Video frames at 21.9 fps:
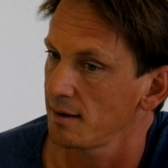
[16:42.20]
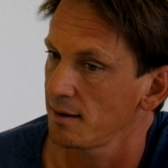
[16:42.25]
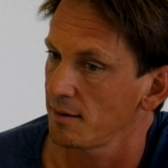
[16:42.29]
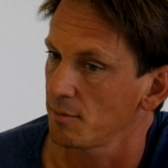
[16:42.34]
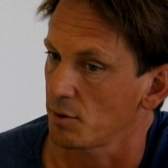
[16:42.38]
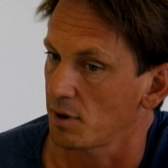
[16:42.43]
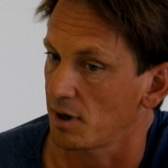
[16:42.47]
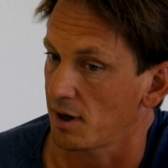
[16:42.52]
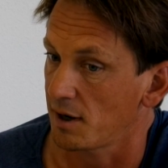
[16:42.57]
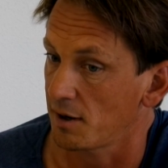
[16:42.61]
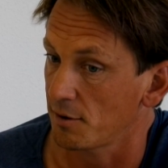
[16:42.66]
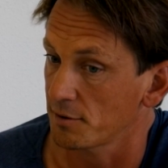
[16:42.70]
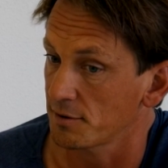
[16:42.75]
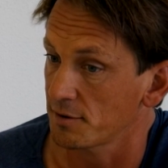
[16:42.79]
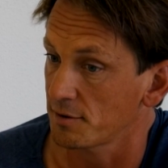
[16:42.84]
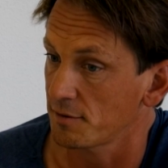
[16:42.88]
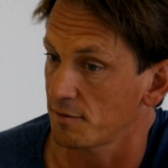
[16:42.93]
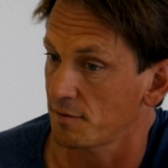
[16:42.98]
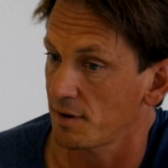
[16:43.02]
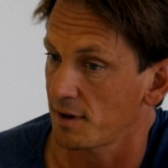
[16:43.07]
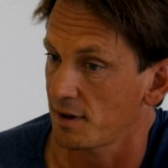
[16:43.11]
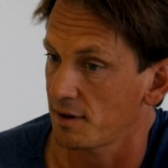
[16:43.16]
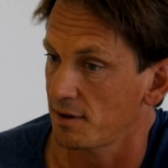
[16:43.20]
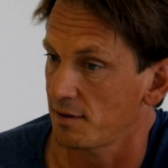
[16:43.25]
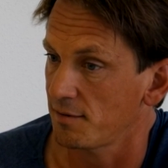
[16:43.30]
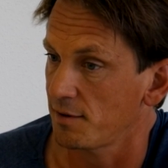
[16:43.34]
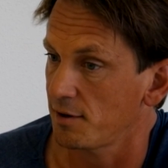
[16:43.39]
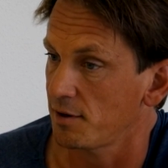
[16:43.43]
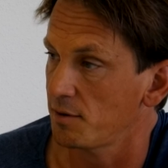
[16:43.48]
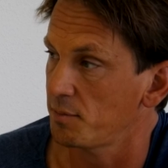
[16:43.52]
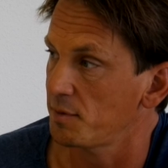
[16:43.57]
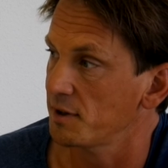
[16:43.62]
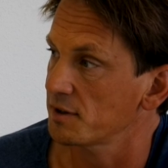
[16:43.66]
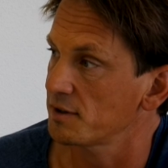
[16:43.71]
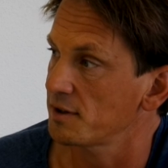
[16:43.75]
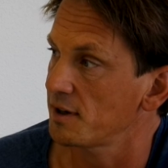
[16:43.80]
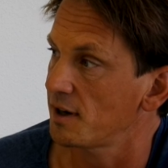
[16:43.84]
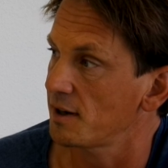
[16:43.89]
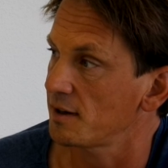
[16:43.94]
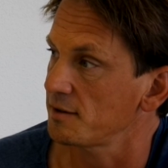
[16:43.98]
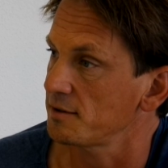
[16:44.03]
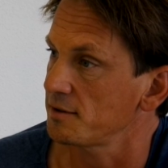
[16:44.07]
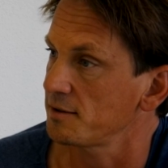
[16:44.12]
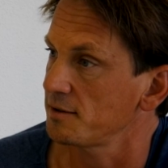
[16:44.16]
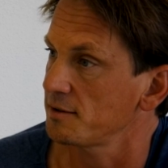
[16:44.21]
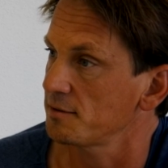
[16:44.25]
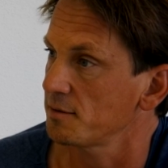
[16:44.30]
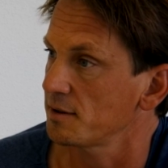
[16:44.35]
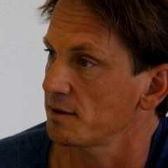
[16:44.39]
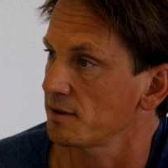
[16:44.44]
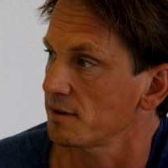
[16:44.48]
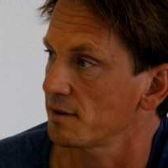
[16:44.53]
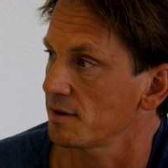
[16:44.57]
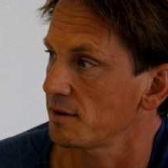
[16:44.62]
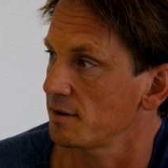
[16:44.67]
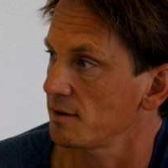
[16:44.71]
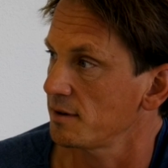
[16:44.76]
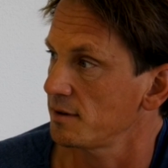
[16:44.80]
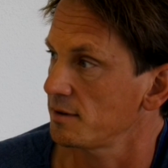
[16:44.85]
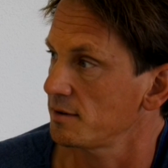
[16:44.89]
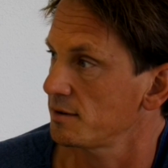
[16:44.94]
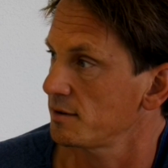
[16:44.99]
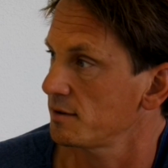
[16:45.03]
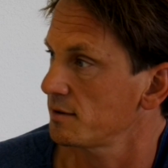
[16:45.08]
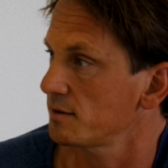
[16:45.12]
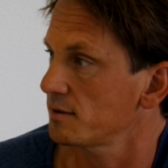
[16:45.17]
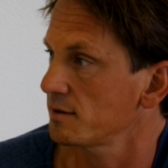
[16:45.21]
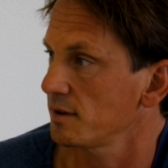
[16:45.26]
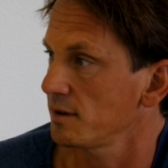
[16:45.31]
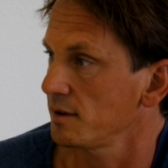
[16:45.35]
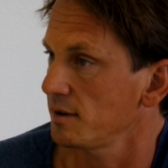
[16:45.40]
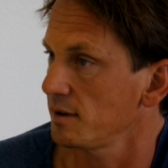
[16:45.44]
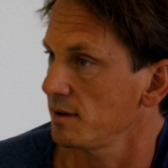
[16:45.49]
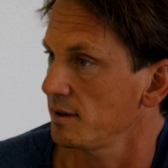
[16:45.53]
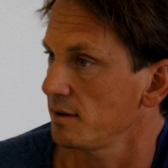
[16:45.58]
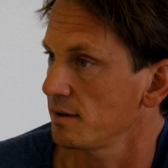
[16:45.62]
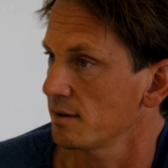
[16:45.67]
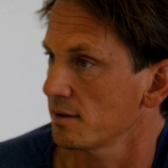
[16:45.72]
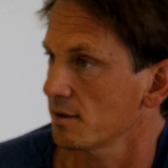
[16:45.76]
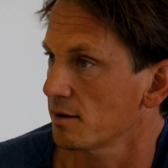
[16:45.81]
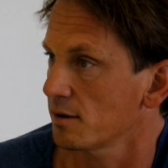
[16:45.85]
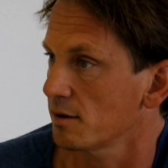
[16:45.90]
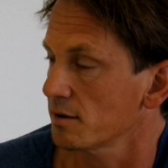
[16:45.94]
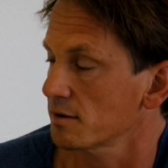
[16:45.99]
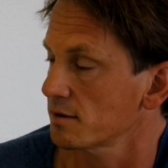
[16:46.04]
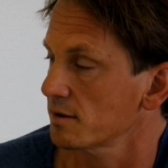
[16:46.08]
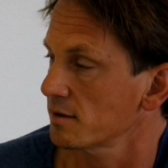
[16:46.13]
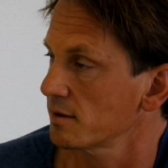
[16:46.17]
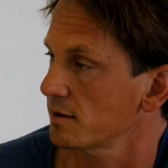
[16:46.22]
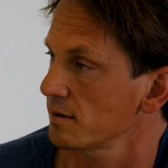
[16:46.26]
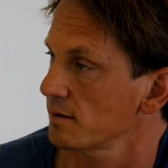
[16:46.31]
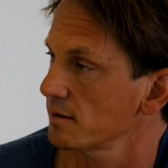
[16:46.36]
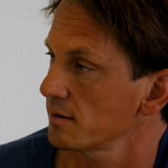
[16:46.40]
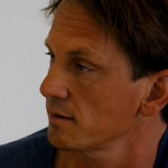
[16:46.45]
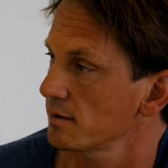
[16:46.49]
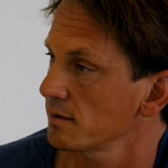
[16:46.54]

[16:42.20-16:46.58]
What I also find a very big challenge in Switzerland is just the cost.